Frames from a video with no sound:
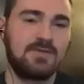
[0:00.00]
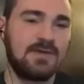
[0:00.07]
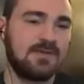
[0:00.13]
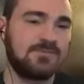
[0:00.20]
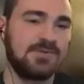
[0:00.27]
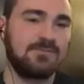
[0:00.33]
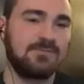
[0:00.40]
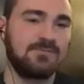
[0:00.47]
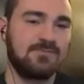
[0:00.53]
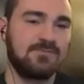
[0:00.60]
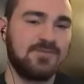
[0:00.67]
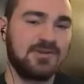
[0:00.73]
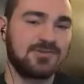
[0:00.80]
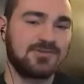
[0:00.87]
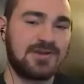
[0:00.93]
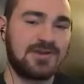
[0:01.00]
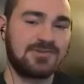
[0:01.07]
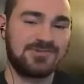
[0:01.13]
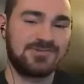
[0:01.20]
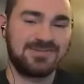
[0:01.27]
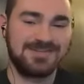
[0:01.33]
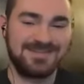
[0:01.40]
if I have time. Fingers
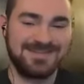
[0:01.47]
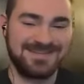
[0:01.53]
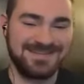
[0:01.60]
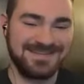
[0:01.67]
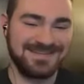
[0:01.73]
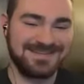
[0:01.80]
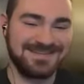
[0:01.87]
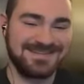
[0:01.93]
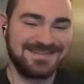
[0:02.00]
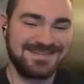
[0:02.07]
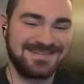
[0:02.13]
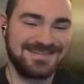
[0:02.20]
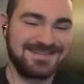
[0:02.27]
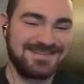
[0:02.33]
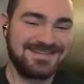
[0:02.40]
crossed. I think you're gonna